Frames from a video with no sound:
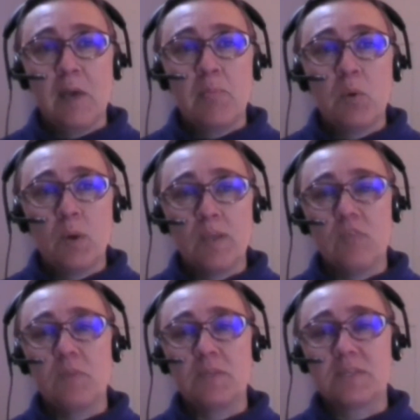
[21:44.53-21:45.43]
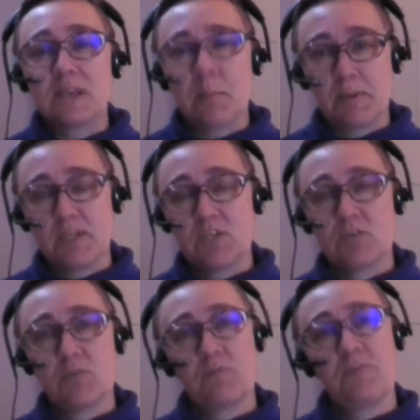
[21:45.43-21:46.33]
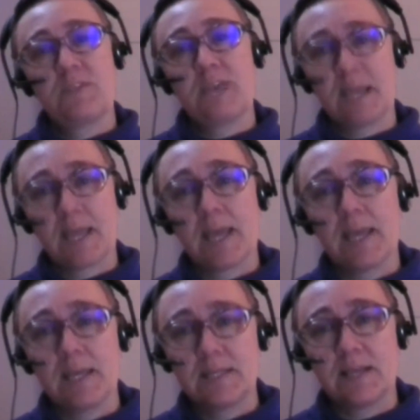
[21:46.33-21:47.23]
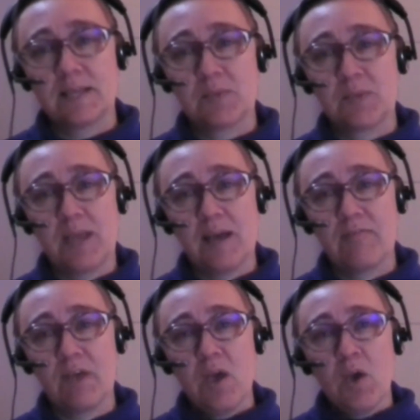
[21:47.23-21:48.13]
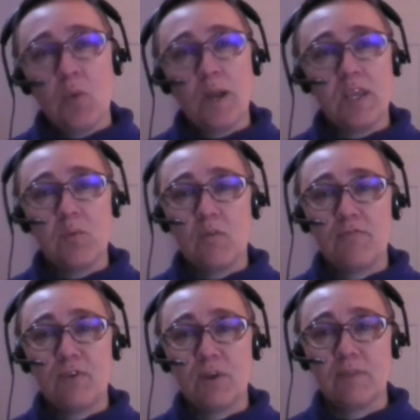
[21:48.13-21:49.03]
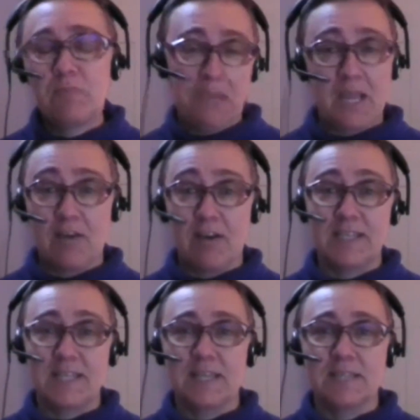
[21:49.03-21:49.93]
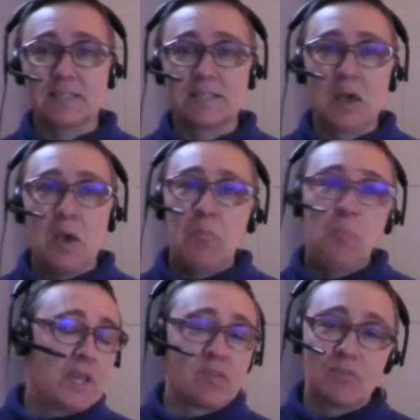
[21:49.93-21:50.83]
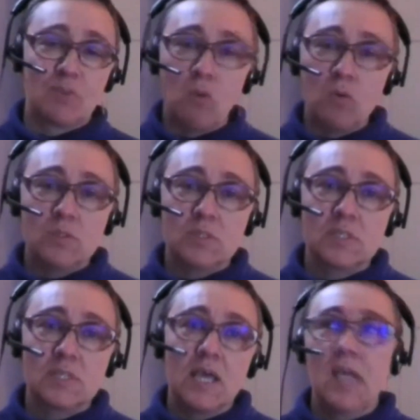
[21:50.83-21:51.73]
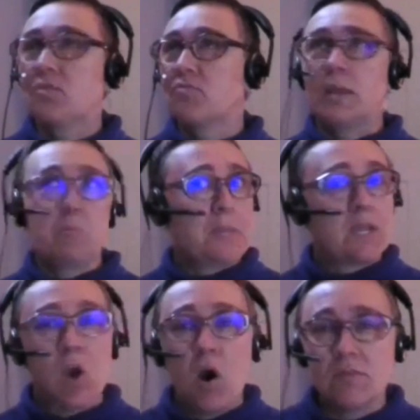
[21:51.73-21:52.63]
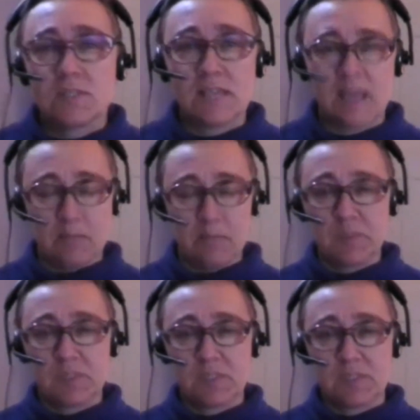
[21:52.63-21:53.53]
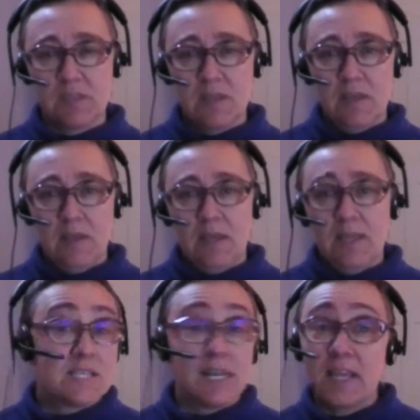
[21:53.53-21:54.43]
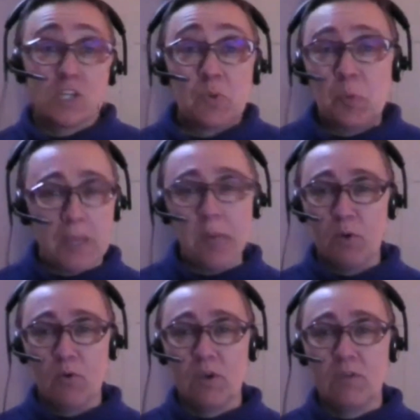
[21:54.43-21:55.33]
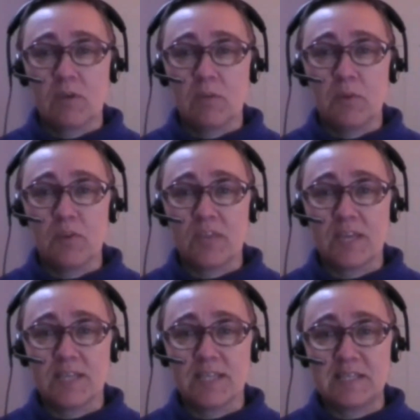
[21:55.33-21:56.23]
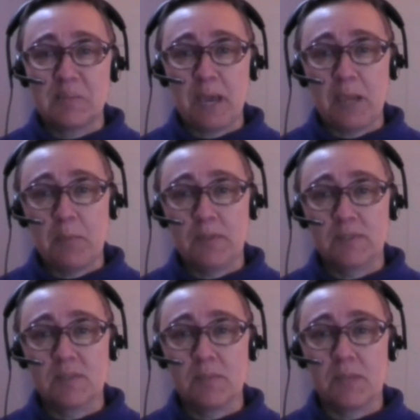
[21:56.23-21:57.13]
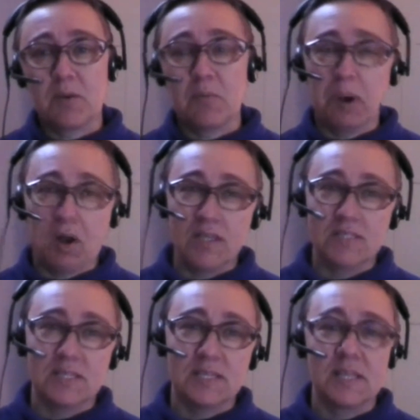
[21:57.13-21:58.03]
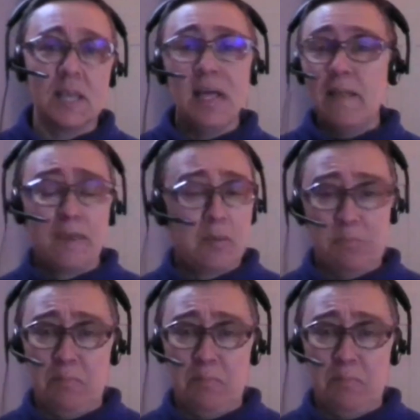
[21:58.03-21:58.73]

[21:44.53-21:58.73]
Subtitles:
but when you've been established for decades, as we have, when you are full of big ideas, big thoughts, great big concepts, intellectual people who can put things into papers that become policies that,